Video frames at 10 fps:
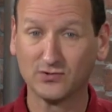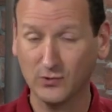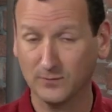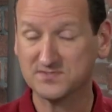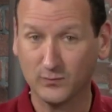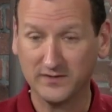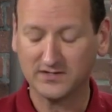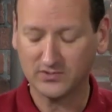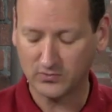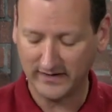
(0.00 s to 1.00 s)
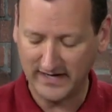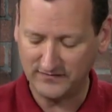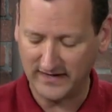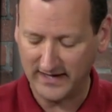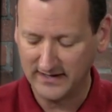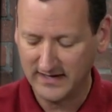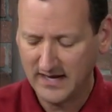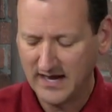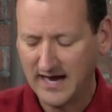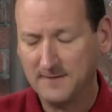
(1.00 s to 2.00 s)
group, so we could create that.
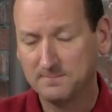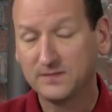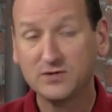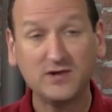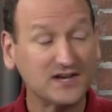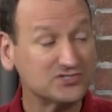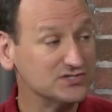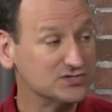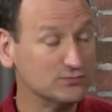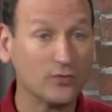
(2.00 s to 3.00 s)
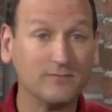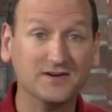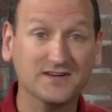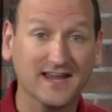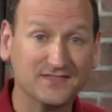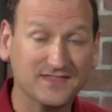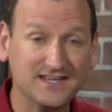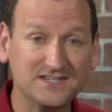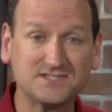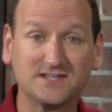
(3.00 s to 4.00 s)
You can actually do more mundane
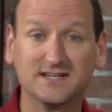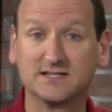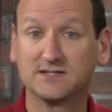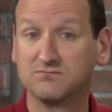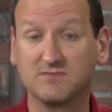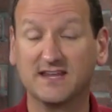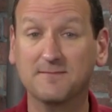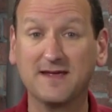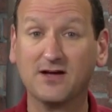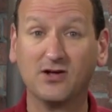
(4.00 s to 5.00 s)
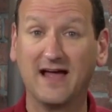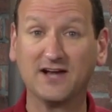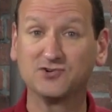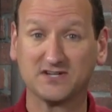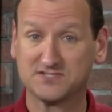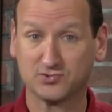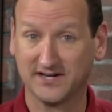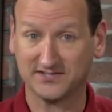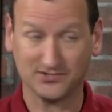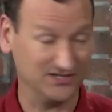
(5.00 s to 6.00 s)
things like email address
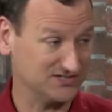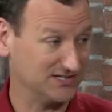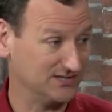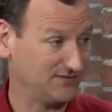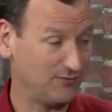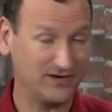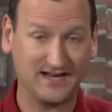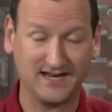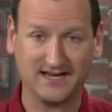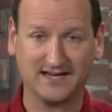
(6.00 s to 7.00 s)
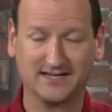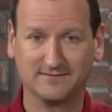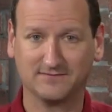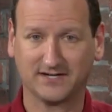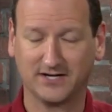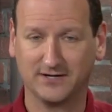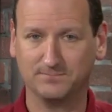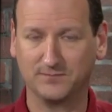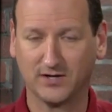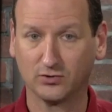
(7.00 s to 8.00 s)
directories. If I want a
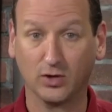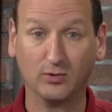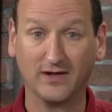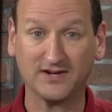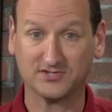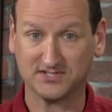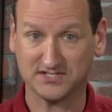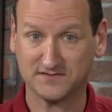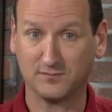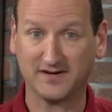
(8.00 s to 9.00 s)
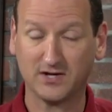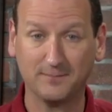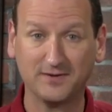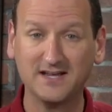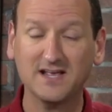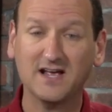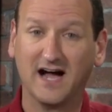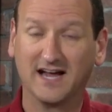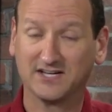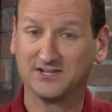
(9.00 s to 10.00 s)
global address list for my company,
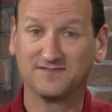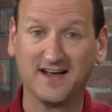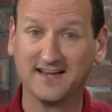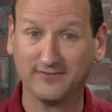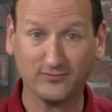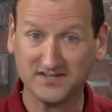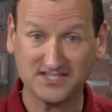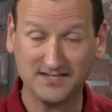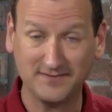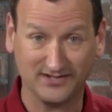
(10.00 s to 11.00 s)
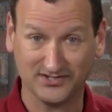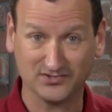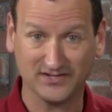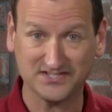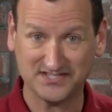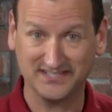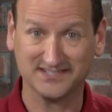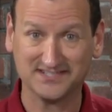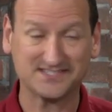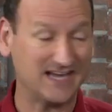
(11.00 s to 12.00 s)
I could define everybody's email address
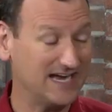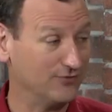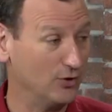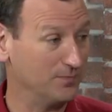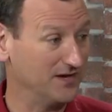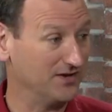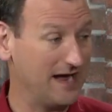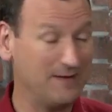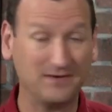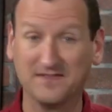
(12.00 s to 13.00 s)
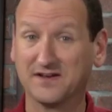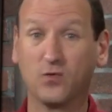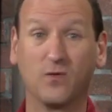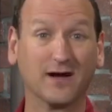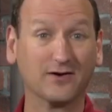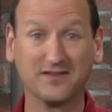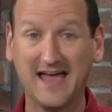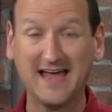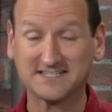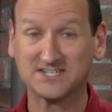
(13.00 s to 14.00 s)
inside of OpenLDAP and then query
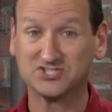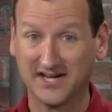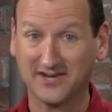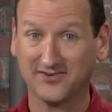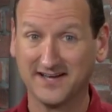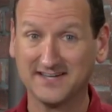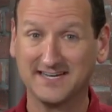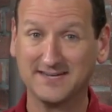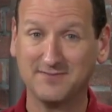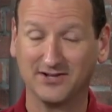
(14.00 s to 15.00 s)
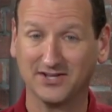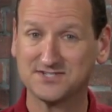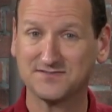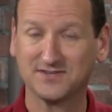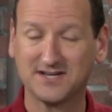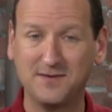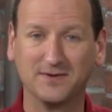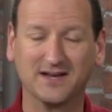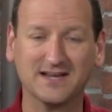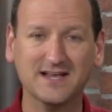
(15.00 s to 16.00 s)
that to generate an email list for the
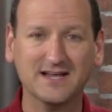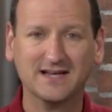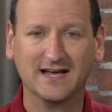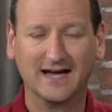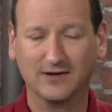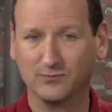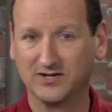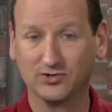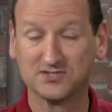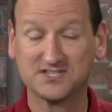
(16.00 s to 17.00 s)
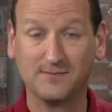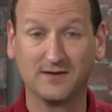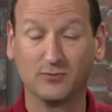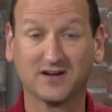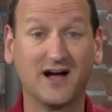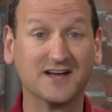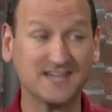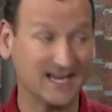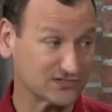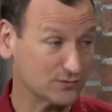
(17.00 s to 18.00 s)
company. We can do the same thing with
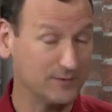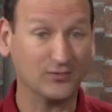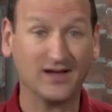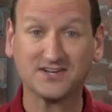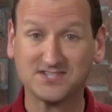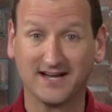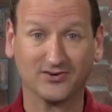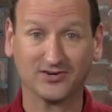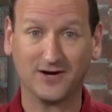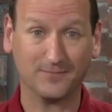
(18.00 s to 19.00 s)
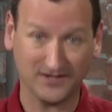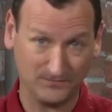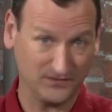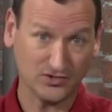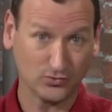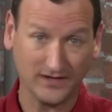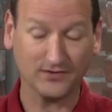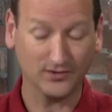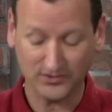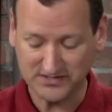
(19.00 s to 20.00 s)
contacts for people outside of our company. You can create
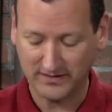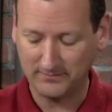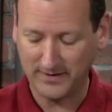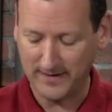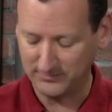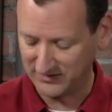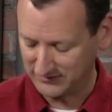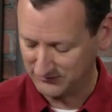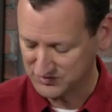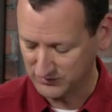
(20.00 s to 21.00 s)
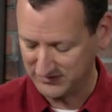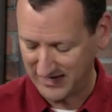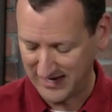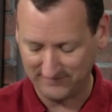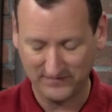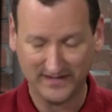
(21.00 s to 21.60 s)
those and populate them. There's really not